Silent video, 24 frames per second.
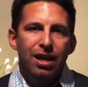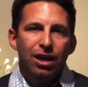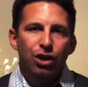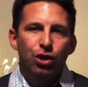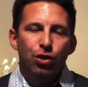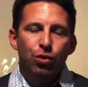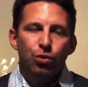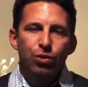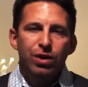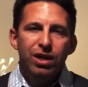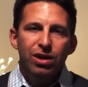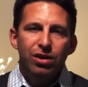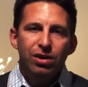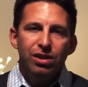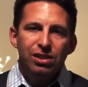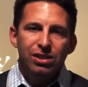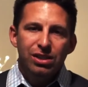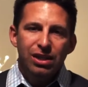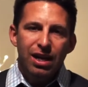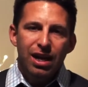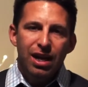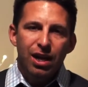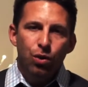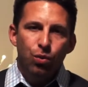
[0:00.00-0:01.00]
Career
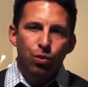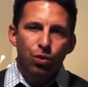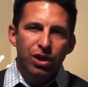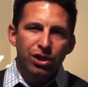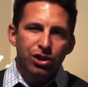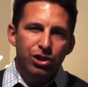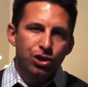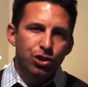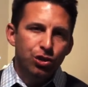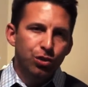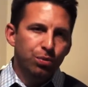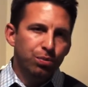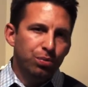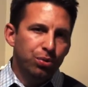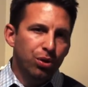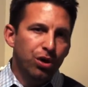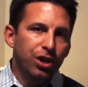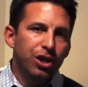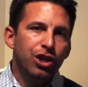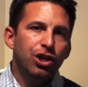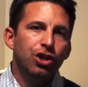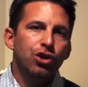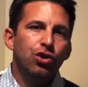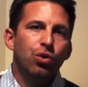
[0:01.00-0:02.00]
is kind of what you
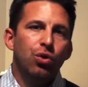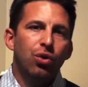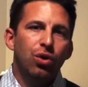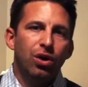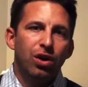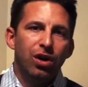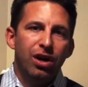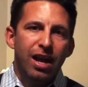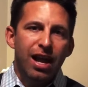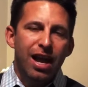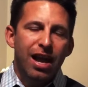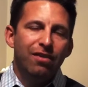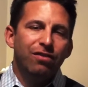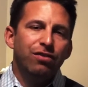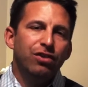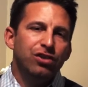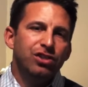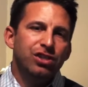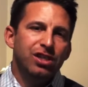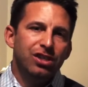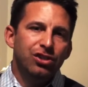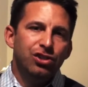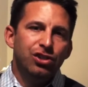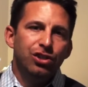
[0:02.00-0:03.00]
put your
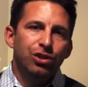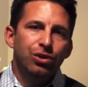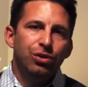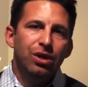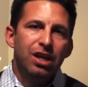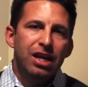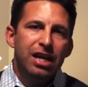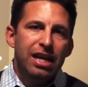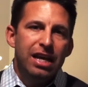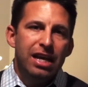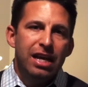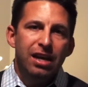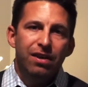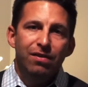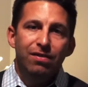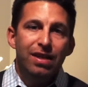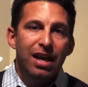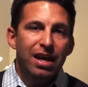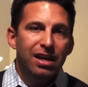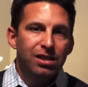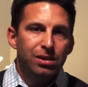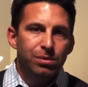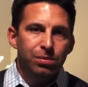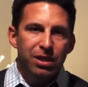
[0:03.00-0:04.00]
efforts into. And if
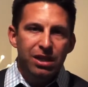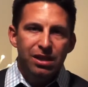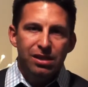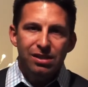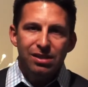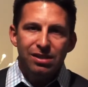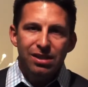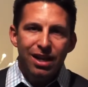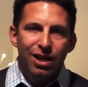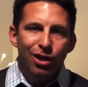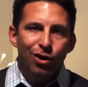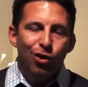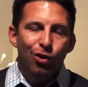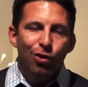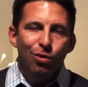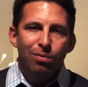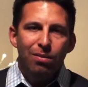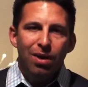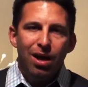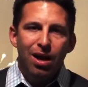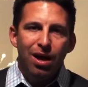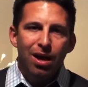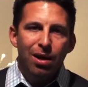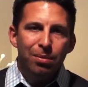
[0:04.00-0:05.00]
that is being a stay-at-home
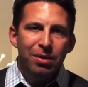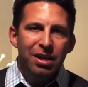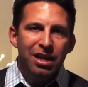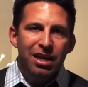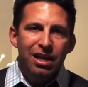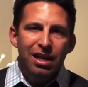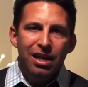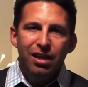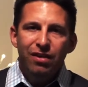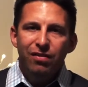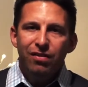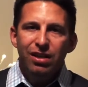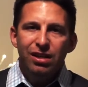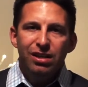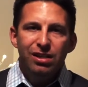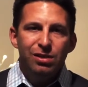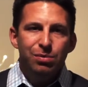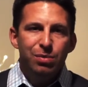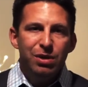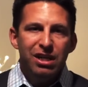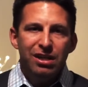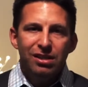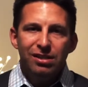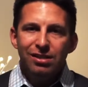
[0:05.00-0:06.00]
mom, if it is
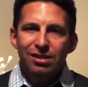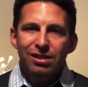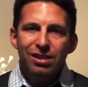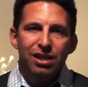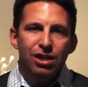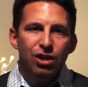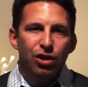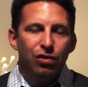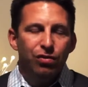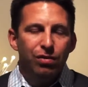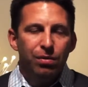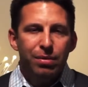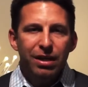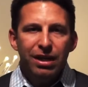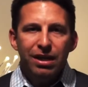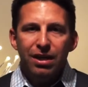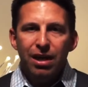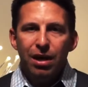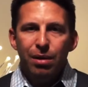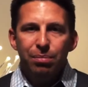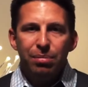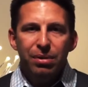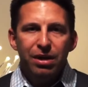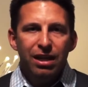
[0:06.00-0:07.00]
being a CEO of a big
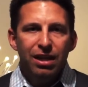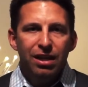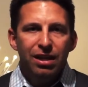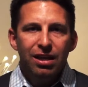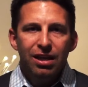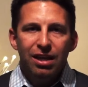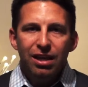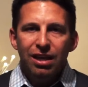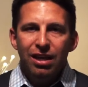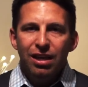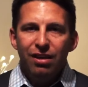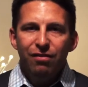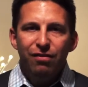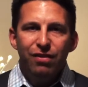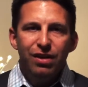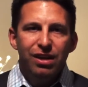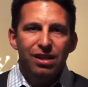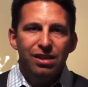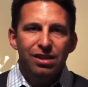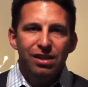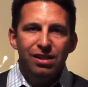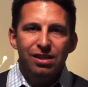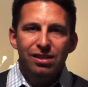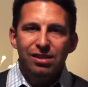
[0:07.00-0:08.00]
company, if it
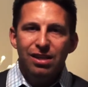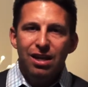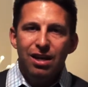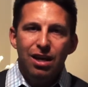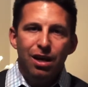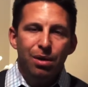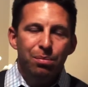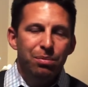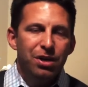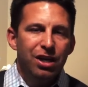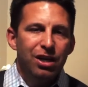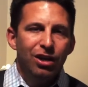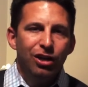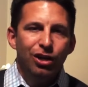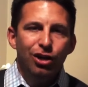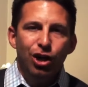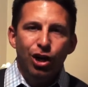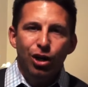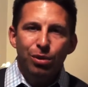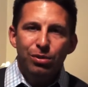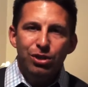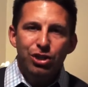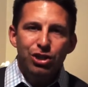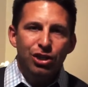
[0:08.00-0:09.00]
is being a
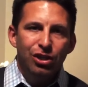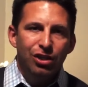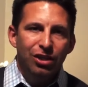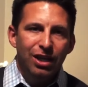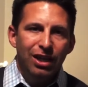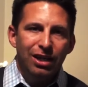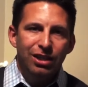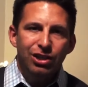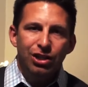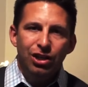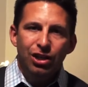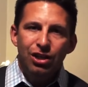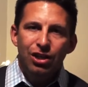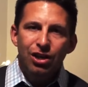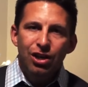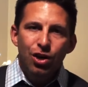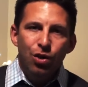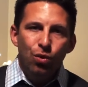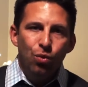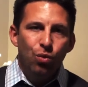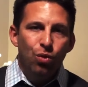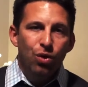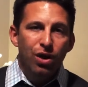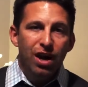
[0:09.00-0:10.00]
garbage collector,
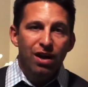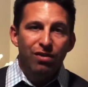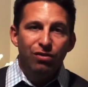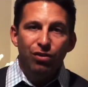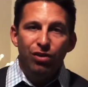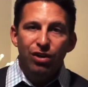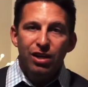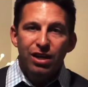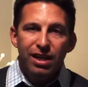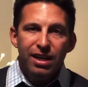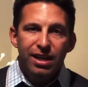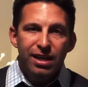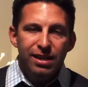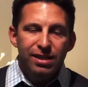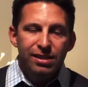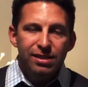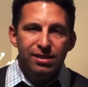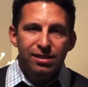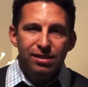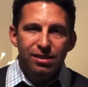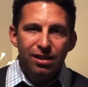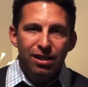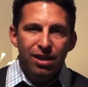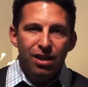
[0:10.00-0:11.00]
whatever it
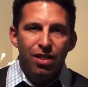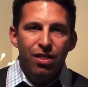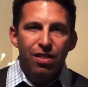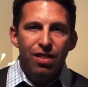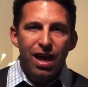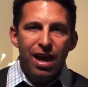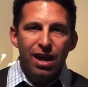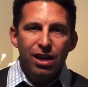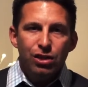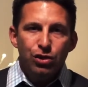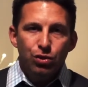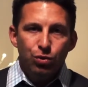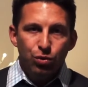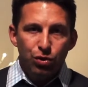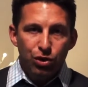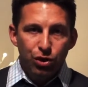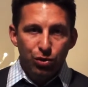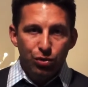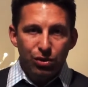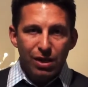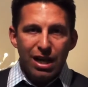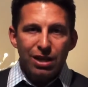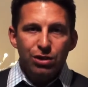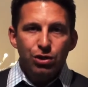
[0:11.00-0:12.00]
is,
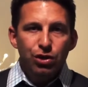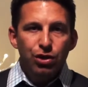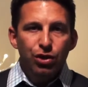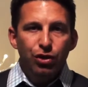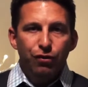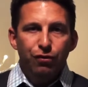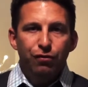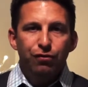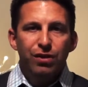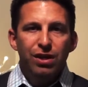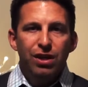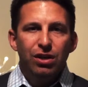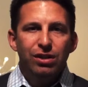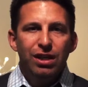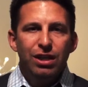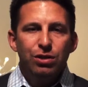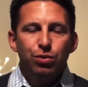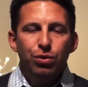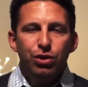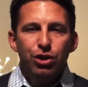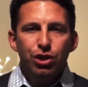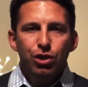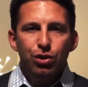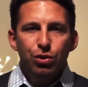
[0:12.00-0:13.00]
that's your field. That's
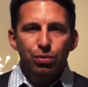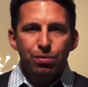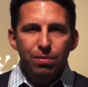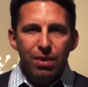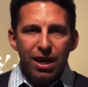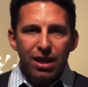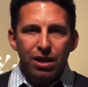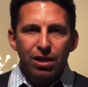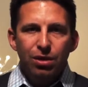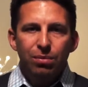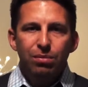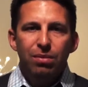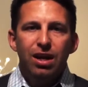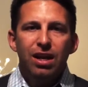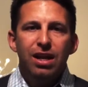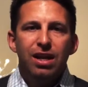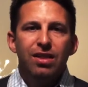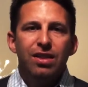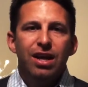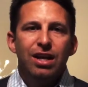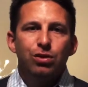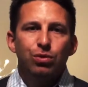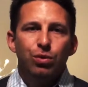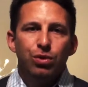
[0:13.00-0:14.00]
where you make your money.
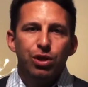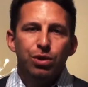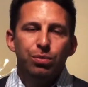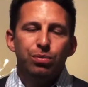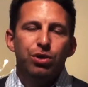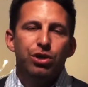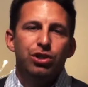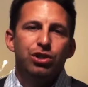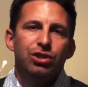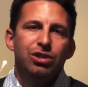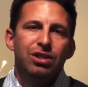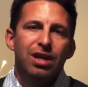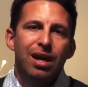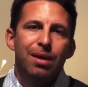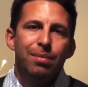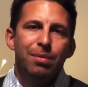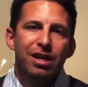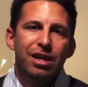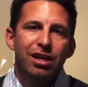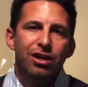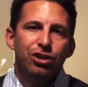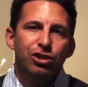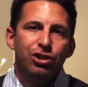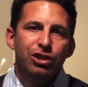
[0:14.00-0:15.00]
That's where you put your time
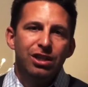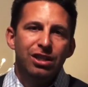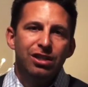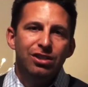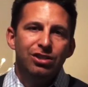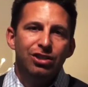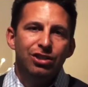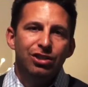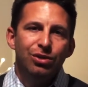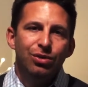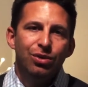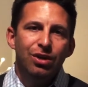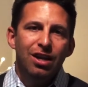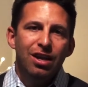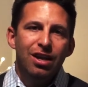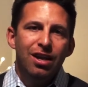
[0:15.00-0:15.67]
and energy into.